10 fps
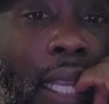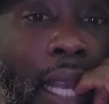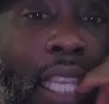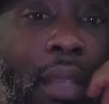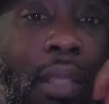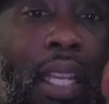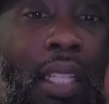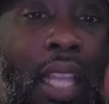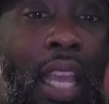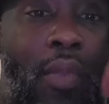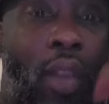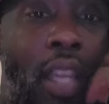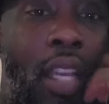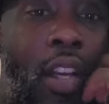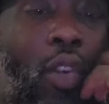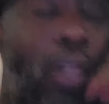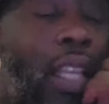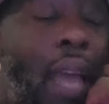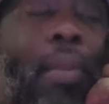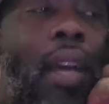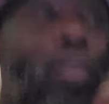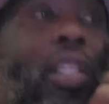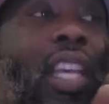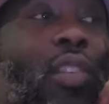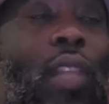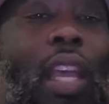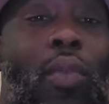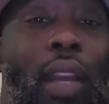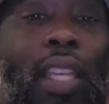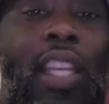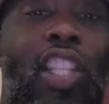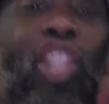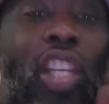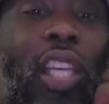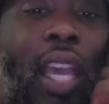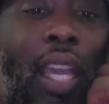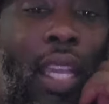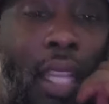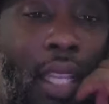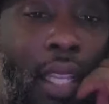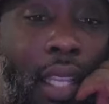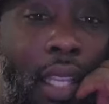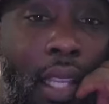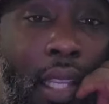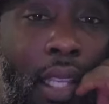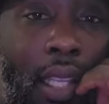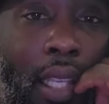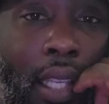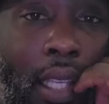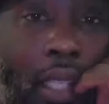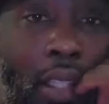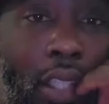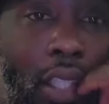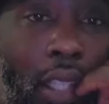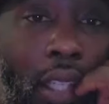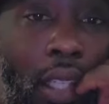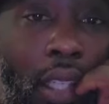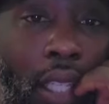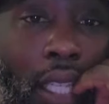I keep saying his name wrong, Ingo, because I'm not gonna say his name right. E.G. Kane. Shit.